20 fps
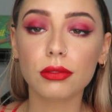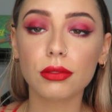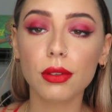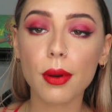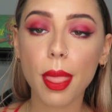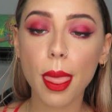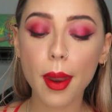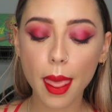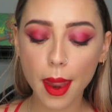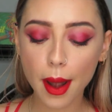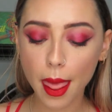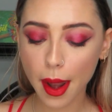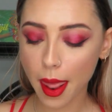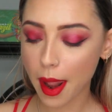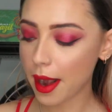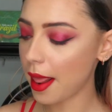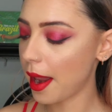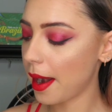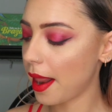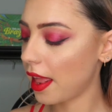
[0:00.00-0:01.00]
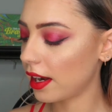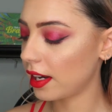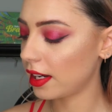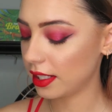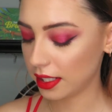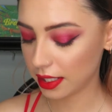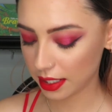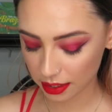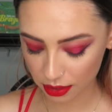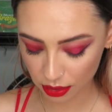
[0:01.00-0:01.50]

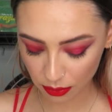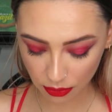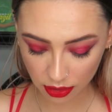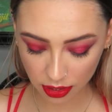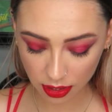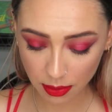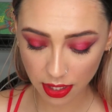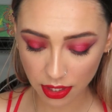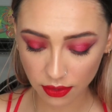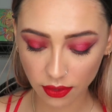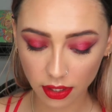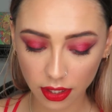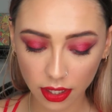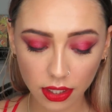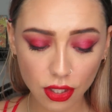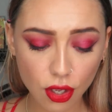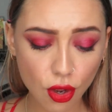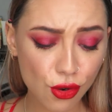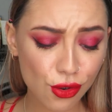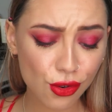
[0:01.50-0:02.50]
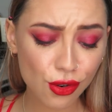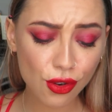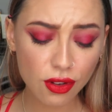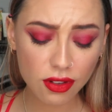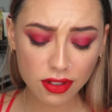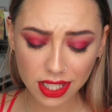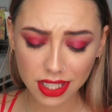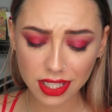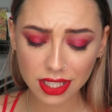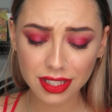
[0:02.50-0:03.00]
That's almost the best feeling in the
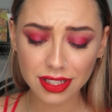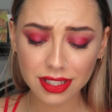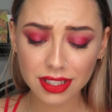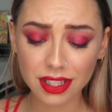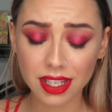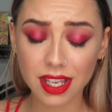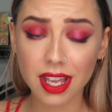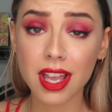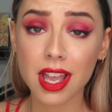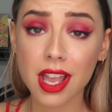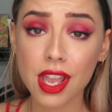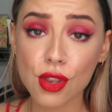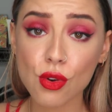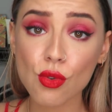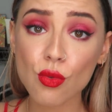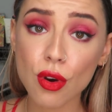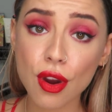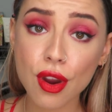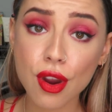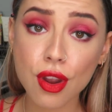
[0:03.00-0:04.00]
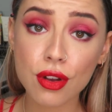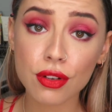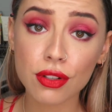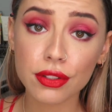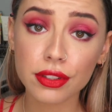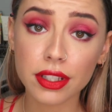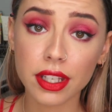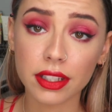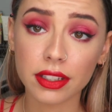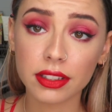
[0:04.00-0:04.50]
whole entire
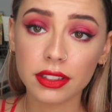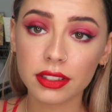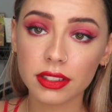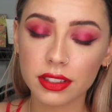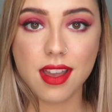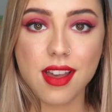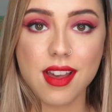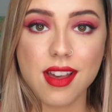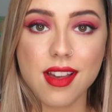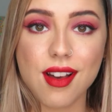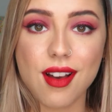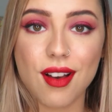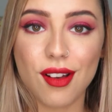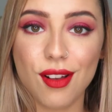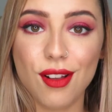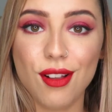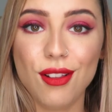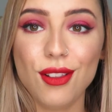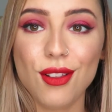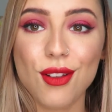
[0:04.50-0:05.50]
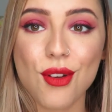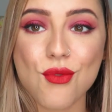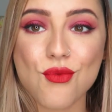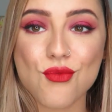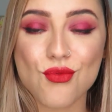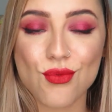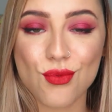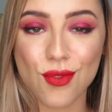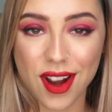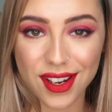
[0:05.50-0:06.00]
world. All
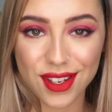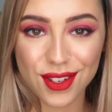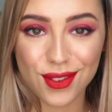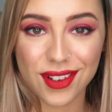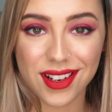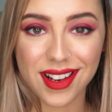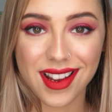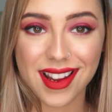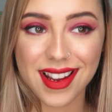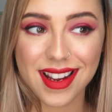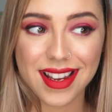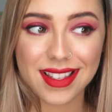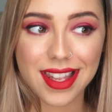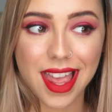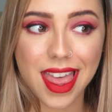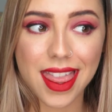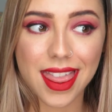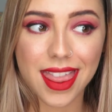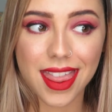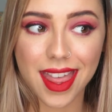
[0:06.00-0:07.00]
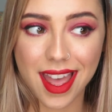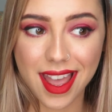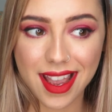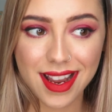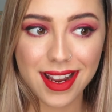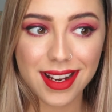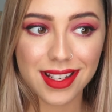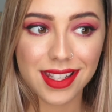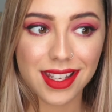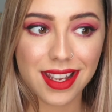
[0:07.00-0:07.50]
right, you guys,
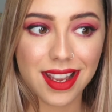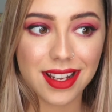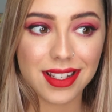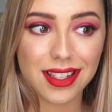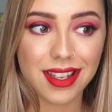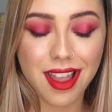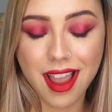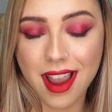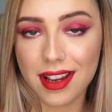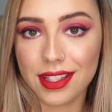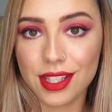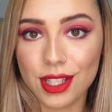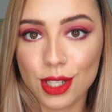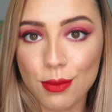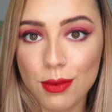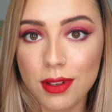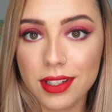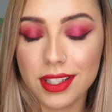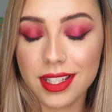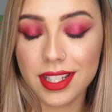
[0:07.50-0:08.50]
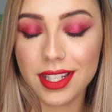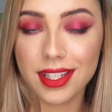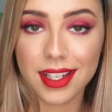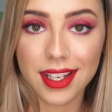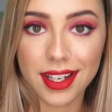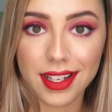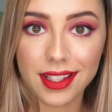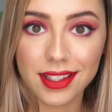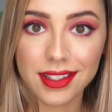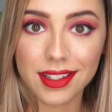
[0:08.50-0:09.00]
that ties up
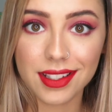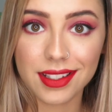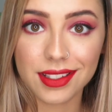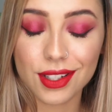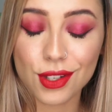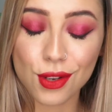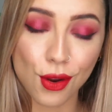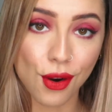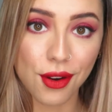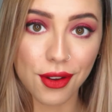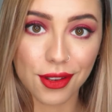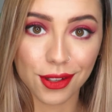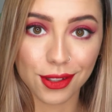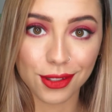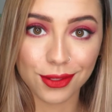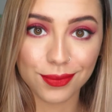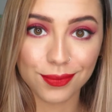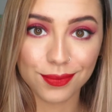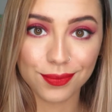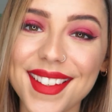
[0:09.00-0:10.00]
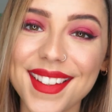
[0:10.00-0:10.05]
today's tutorial.